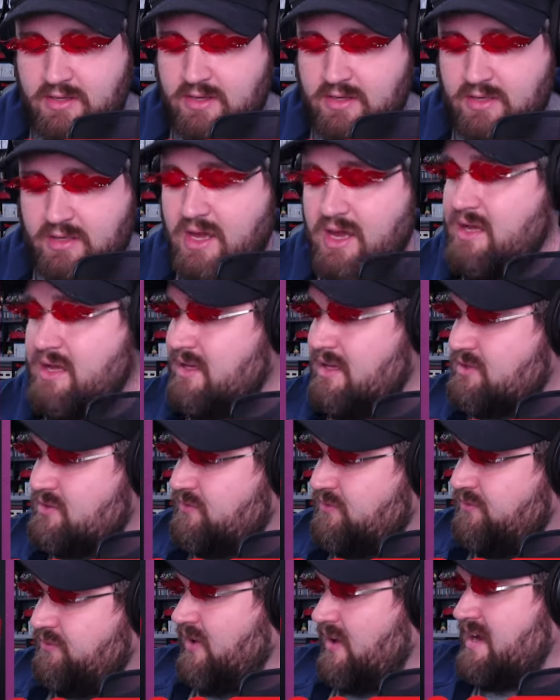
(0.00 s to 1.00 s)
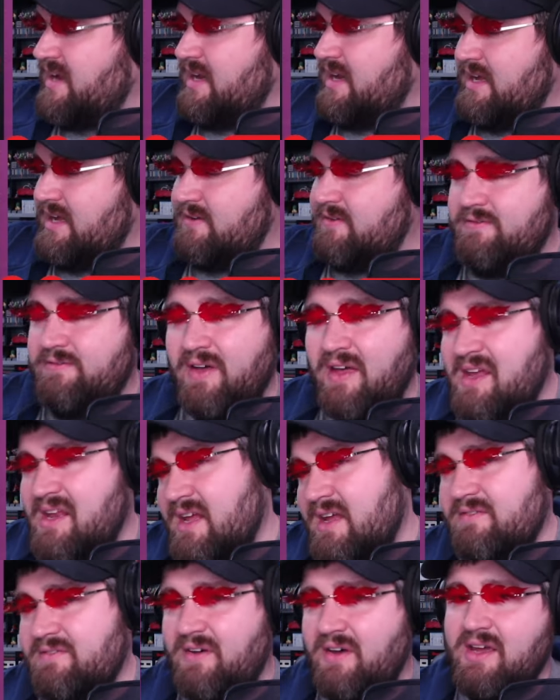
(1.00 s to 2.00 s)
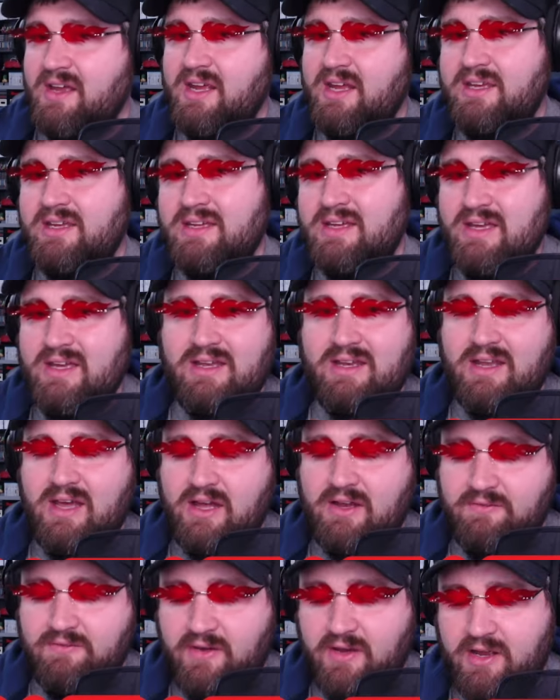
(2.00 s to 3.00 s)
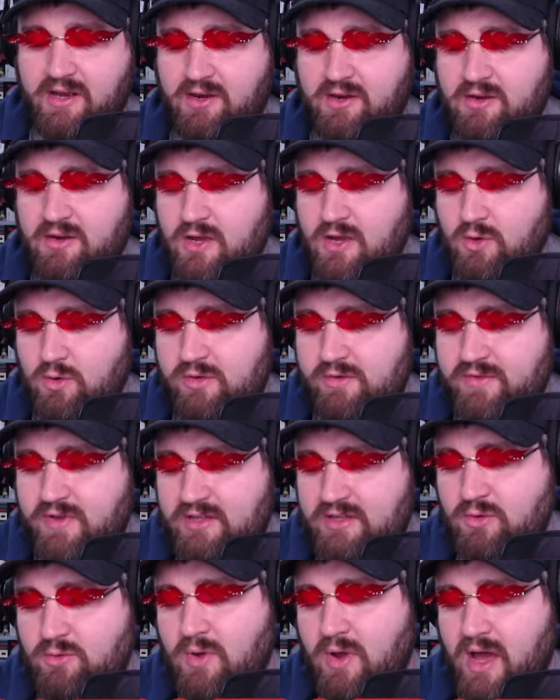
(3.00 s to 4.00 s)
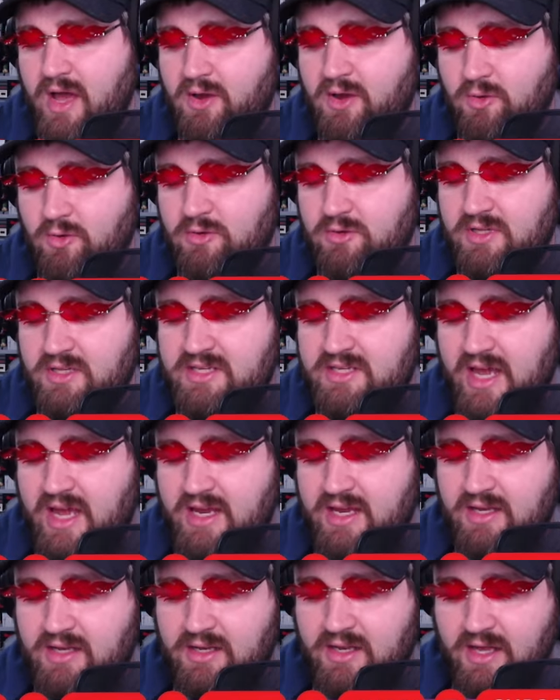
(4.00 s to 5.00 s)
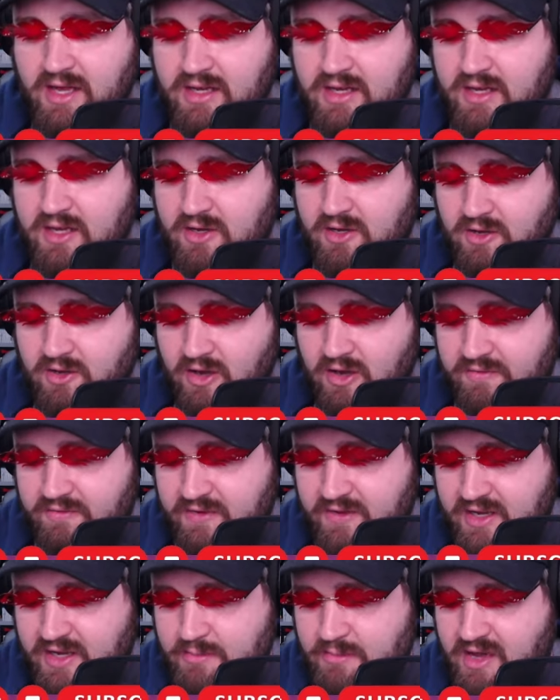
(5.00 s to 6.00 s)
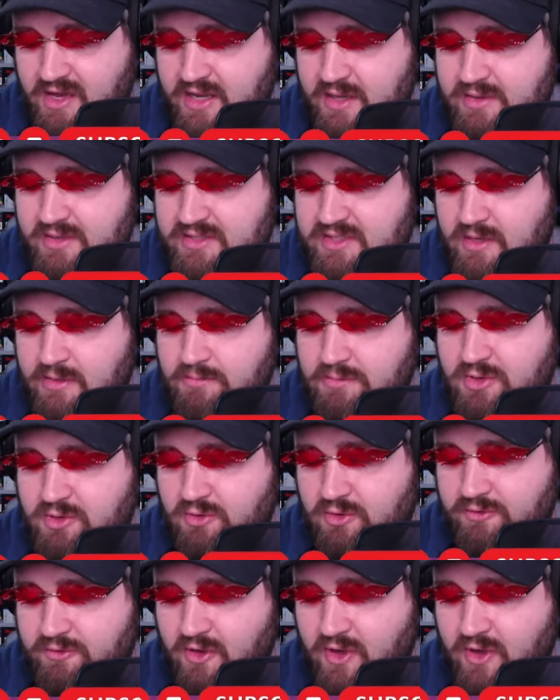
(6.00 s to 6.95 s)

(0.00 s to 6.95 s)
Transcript: And there's Fighting, Fighting, Fighting. Not Fire. We've got the Rhyhorn, the Tangela, Coughing. Come on, give me something beautiful.